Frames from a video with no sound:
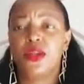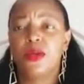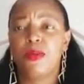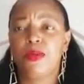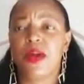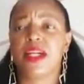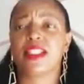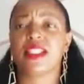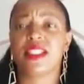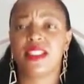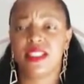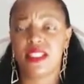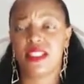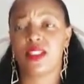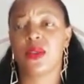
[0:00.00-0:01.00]
practice
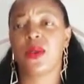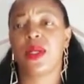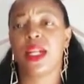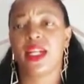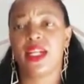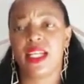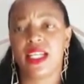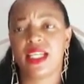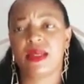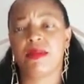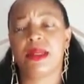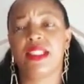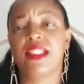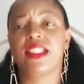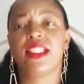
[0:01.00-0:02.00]
this on a daily
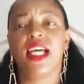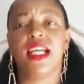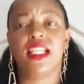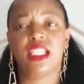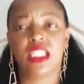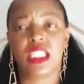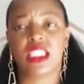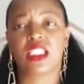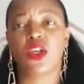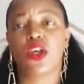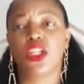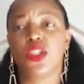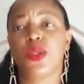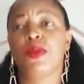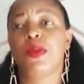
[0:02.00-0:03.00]
basis, and it is
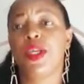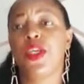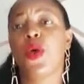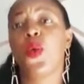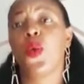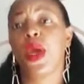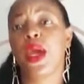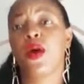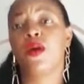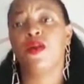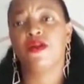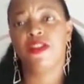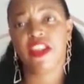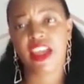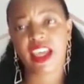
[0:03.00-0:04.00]
going to be your way
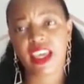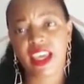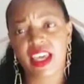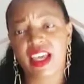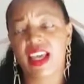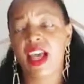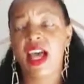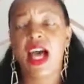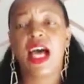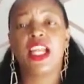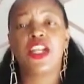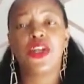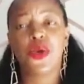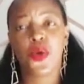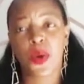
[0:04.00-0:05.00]
of thinking
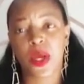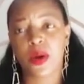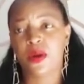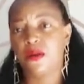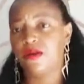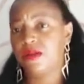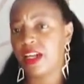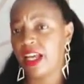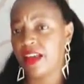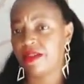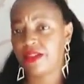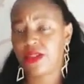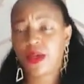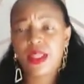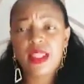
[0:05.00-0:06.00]
and your way of life.
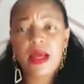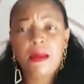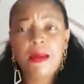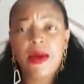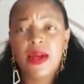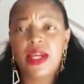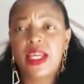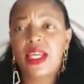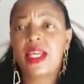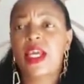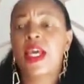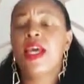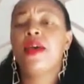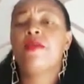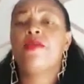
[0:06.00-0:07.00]
So in the morning,
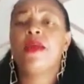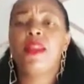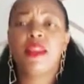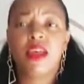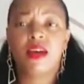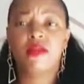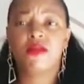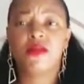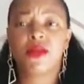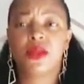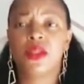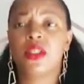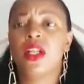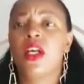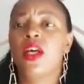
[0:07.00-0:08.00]
be
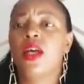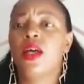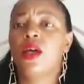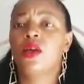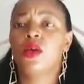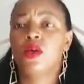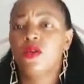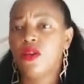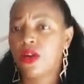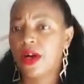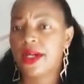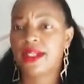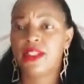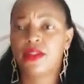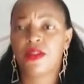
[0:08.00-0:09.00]
thankful. look for
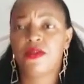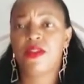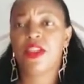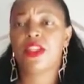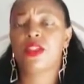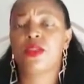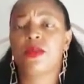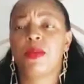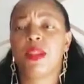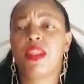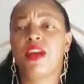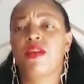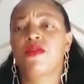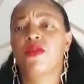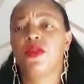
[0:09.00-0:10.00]
a list of things to be
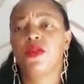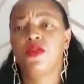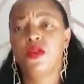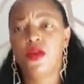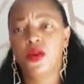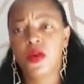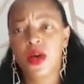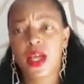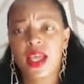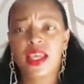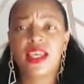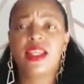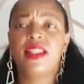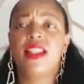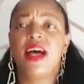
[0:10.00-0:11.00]
thankful for.
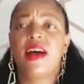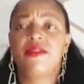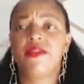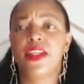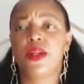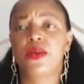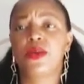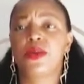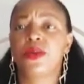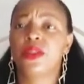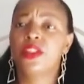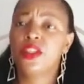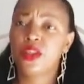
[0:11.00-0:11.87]
In the afternoon,